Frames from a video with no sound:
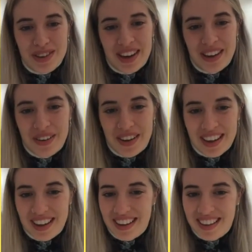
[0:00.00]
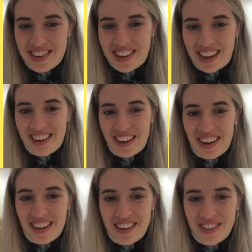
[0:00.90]
Do you reckon there's like
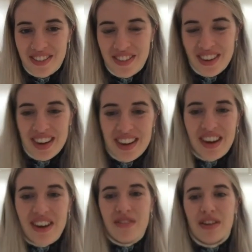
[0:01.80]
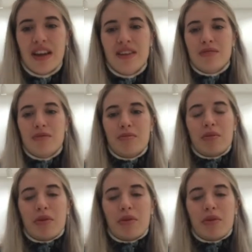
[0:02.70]
not a lot of or even like someone